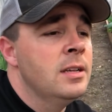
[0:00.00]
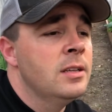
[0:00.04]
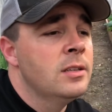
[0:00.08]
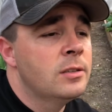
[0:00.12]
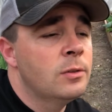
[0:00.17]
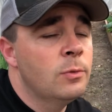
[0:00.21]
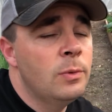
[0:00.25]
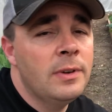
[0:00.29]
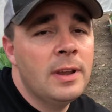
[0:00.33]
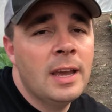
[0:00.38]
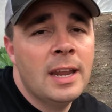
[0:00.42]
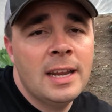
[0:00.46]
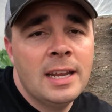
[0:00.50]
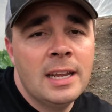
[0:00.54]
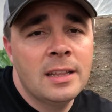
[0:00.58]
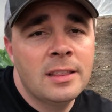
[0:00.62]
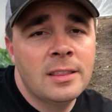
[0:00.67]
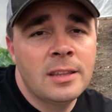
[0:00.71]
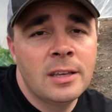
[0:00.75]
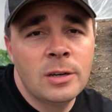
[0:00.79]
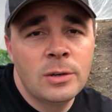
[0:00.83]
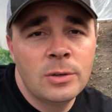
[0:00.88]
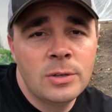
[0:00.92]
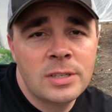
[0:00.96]
So we got to
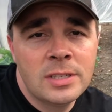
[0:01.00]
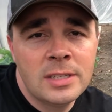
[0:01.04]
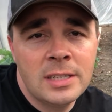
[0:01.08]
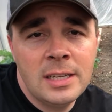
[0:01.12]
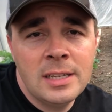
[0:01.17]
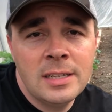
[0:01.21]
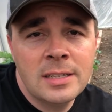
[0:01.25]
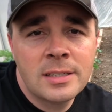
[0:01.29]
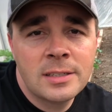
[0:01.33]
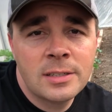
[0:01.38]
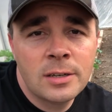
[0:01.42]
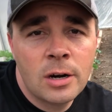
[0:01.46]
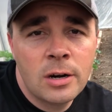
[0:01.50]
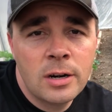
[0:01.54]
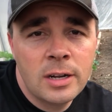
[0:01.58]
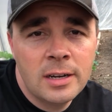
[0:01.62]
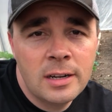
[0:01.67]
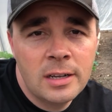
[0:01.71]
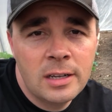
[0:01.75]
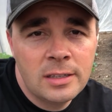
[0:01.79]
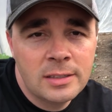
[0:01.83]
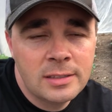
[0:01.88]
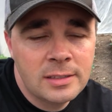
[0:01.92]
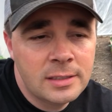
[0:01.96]
get those seeds started
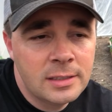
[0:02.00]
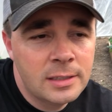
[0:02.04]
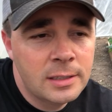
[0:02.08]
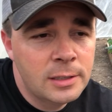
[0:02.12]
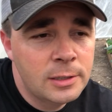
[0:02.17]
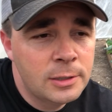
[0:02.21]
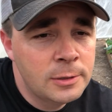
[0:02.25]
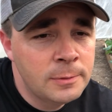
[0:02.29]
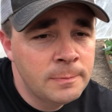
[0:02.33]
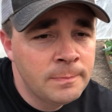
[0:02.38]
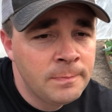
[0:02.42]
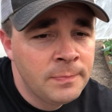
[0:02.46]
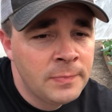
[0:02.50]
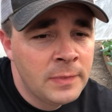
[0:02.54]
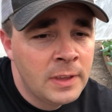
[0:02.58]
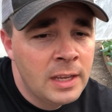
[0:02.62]
also